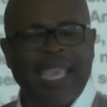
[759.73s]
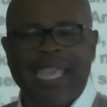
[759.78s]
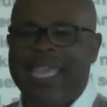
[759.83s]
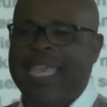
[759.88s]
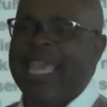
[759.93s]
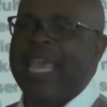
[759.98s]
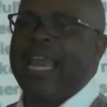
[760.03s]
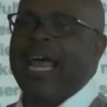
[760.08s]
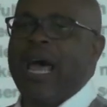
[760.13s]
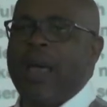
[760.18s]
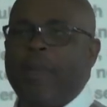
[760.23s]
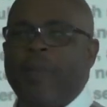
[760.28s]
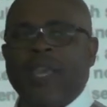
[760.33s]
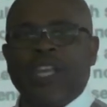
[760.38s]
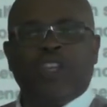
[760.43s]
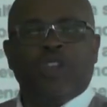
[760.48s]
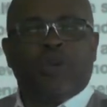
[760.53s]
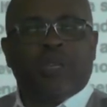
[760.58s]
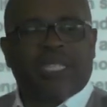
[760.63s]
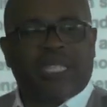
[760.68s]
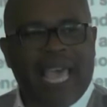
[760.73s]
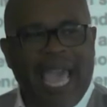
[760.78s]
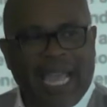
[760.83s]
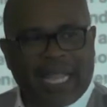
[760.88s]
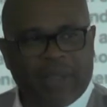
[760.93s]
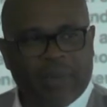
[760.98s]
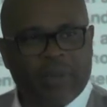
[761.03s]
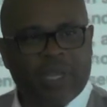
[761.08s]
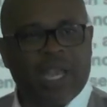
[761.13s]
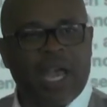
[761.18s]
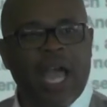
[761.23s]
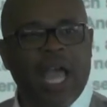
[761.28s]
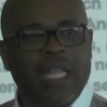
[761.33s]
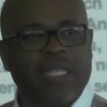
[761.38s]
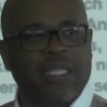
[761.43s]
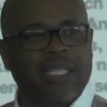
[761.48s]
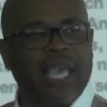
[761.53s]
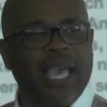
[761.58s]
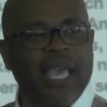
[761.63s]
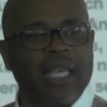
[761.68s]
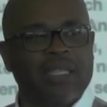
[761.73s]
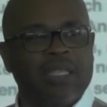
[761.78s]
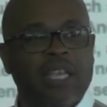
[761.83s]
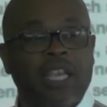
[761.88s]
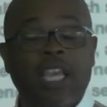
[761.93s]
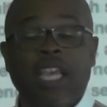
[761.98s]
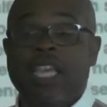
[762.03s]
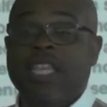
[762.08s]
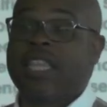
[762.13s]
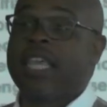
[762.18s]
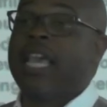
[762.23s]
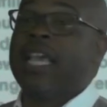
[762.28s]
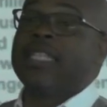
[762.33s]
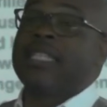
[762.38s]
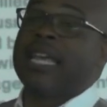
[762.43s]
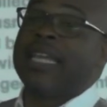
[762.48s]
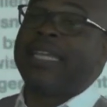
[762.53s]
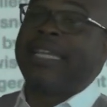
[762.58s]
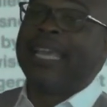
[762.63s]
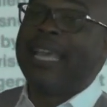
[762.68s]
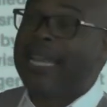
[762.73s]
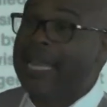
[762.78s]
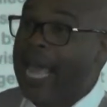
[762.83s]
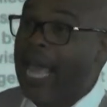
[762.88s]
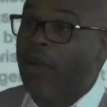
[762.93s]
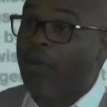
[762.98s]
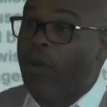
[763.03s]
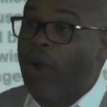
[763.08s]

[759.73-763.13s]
Get up and do exactly what God says. Things that did not